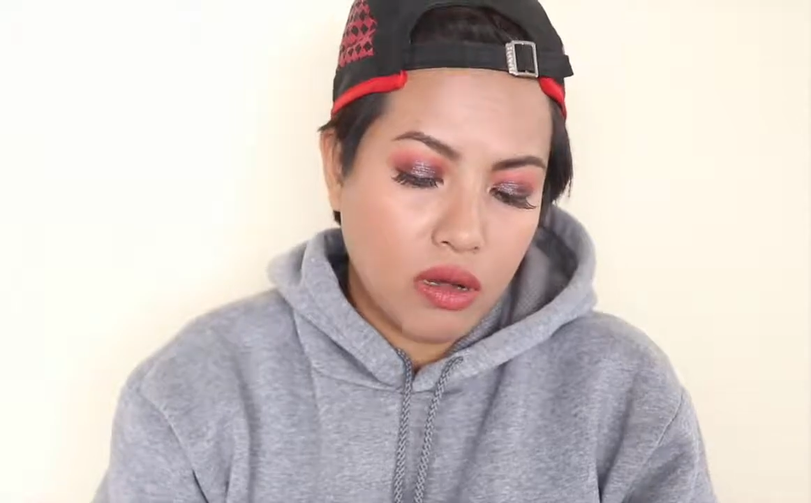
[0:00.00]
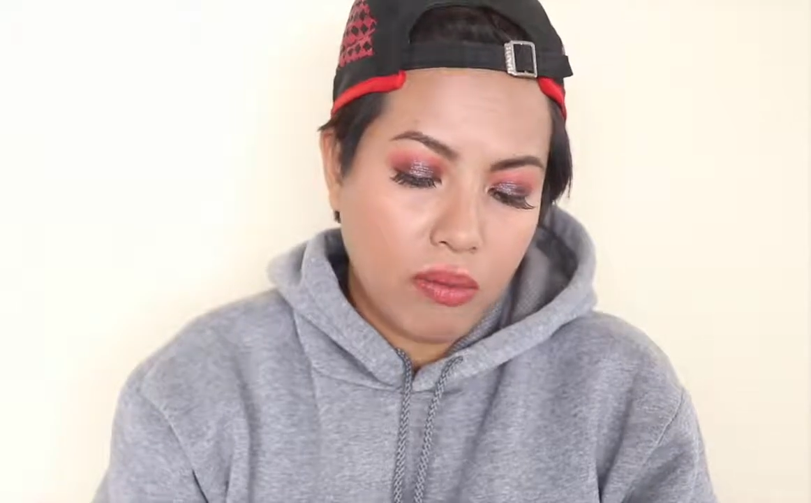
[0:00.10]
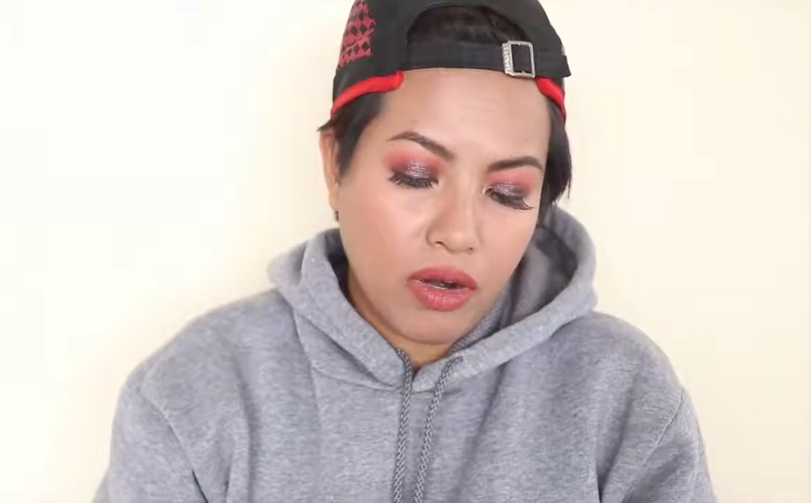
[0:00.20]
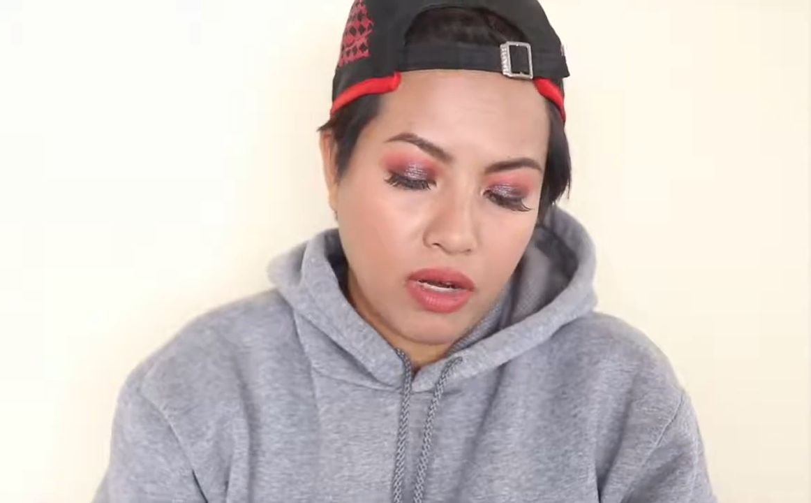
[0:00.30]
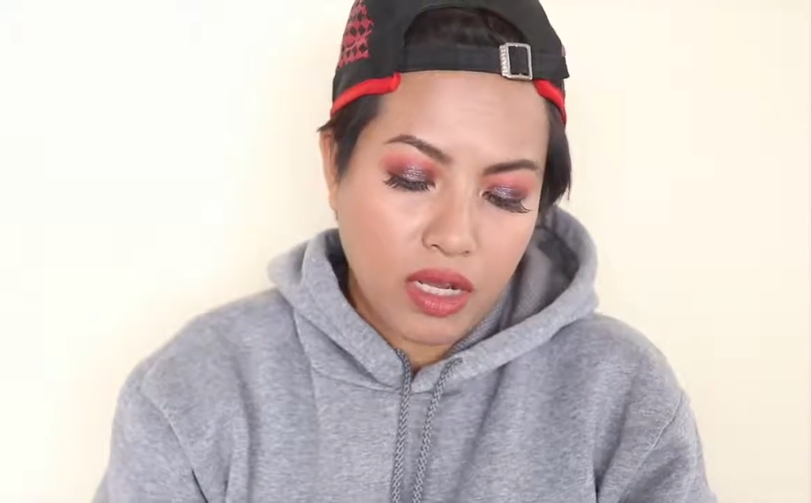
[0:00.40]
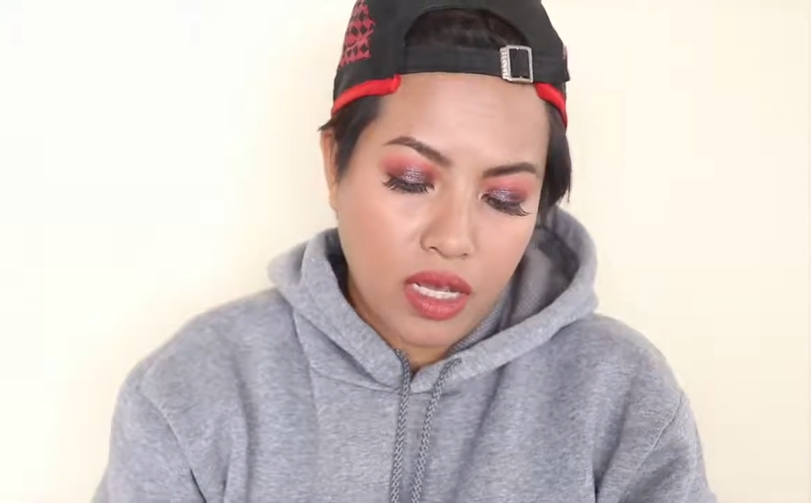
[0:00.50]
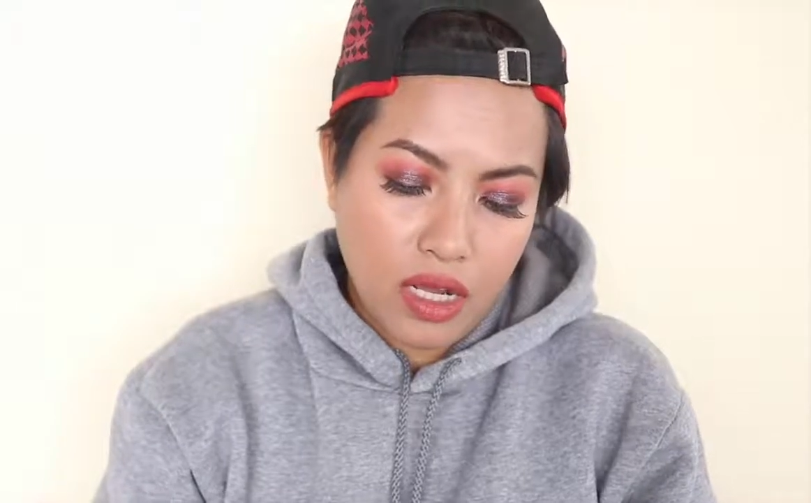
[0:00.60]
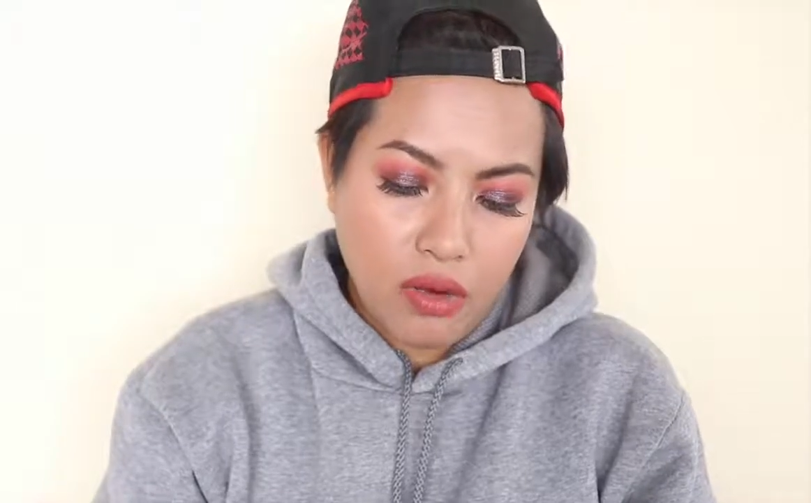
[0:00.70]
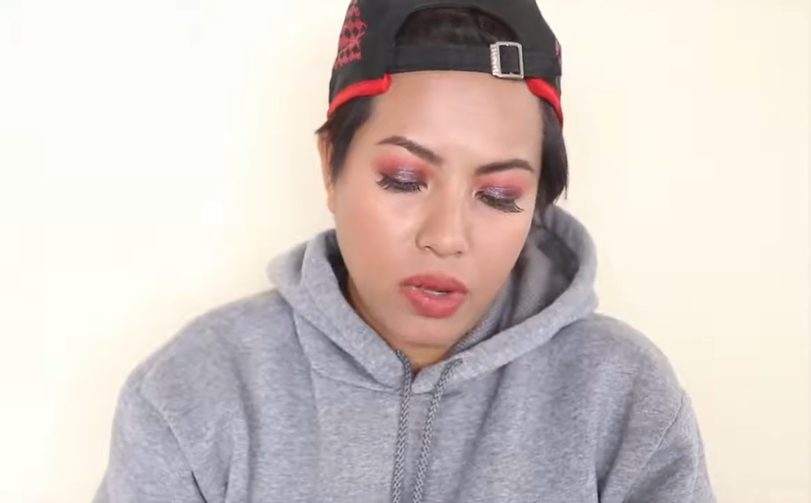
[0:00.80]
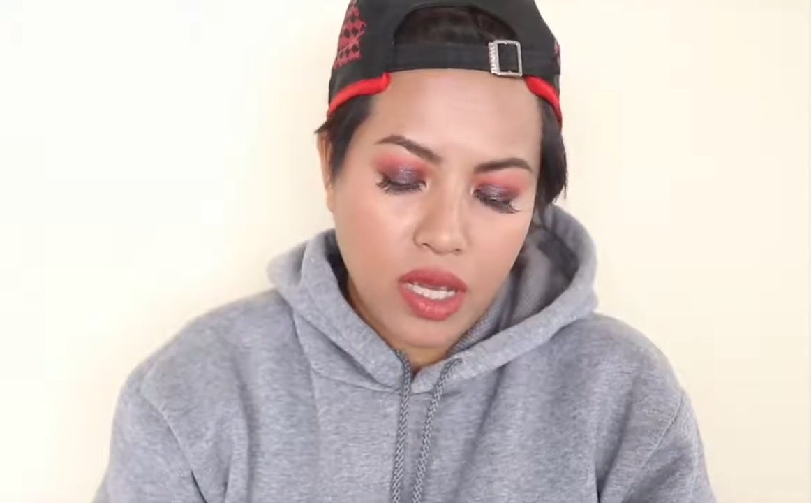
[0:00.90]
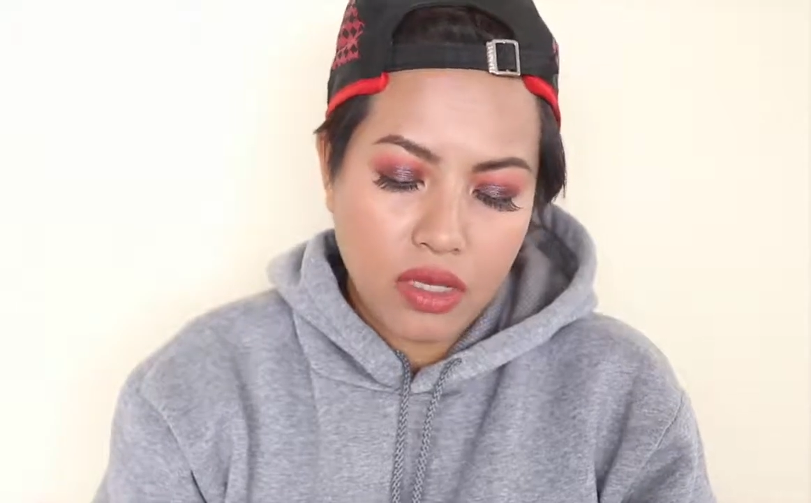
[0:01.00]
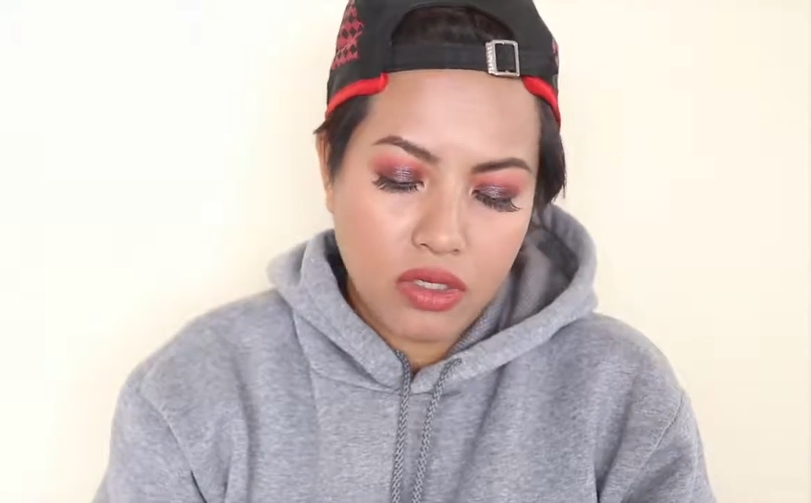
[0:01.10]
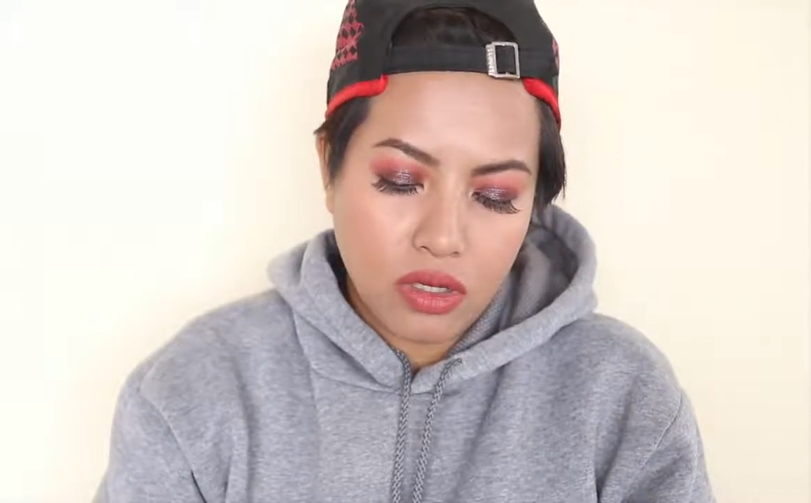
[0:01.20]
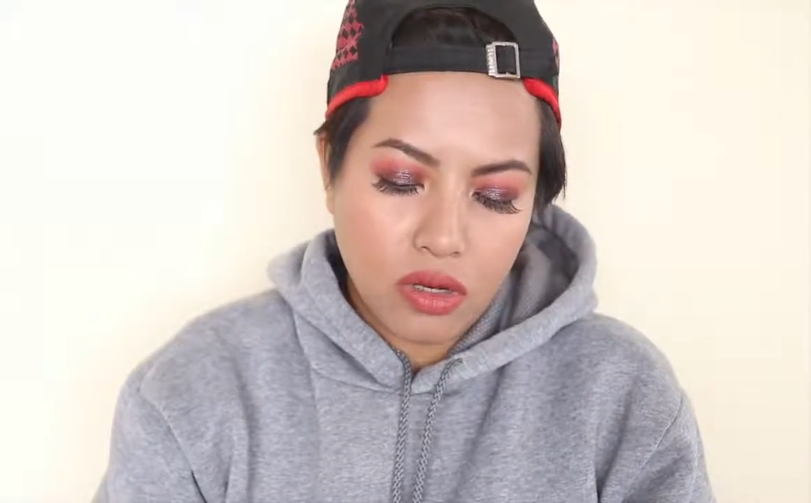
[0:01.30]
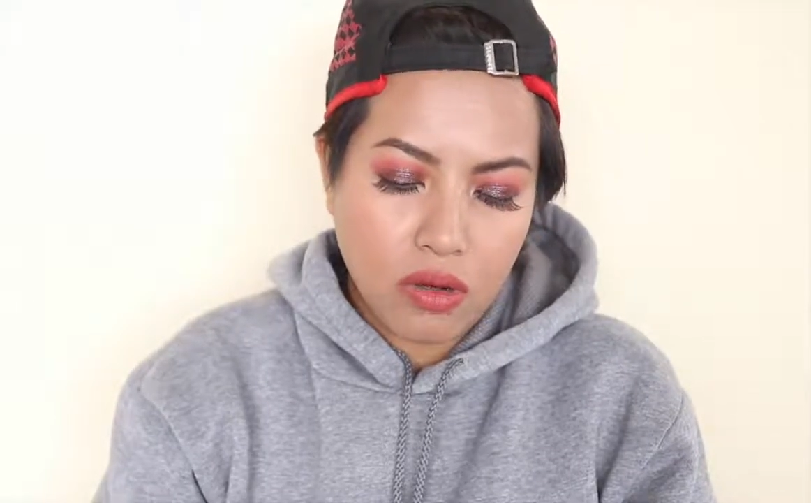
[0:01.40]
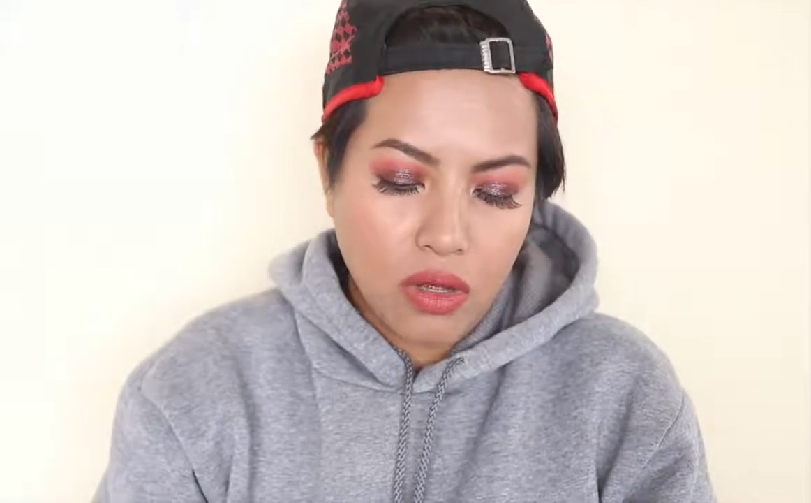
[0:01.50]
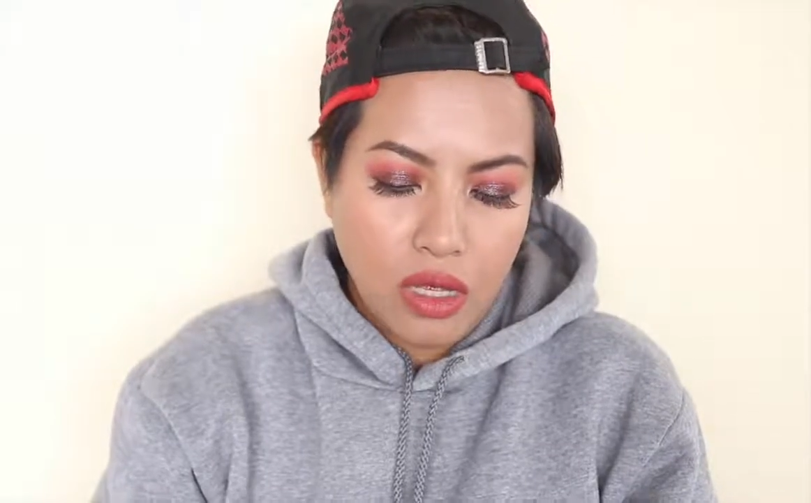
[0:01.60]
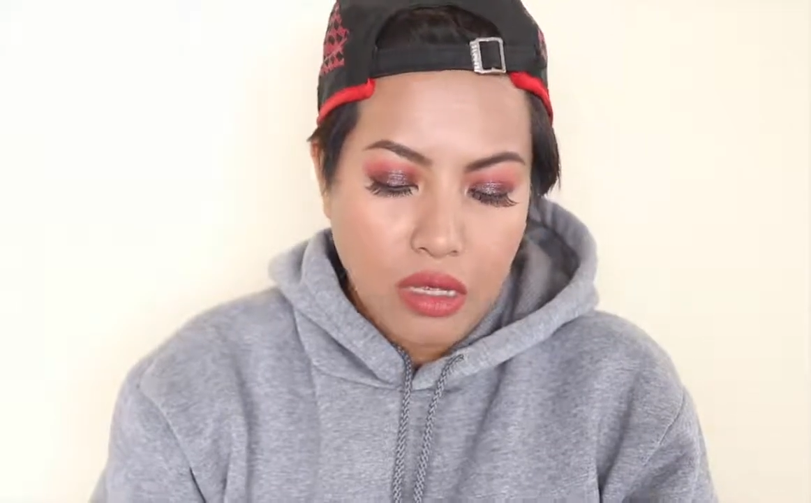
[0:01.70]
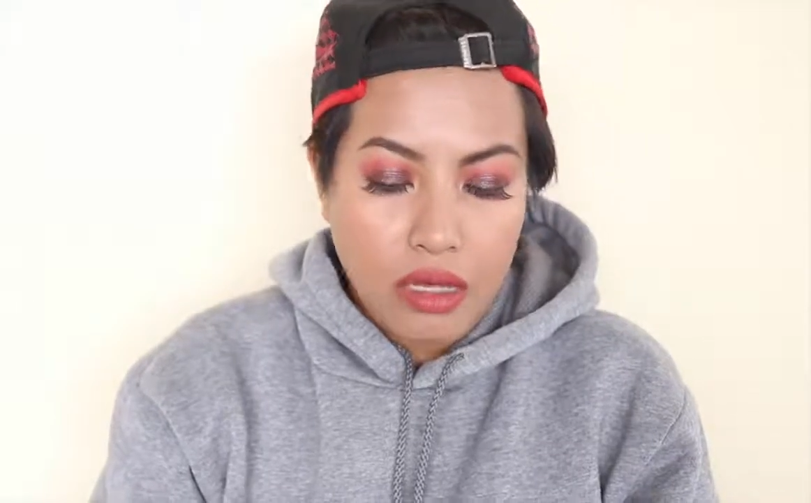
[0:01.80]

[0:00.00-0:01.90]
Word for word: America anyway, so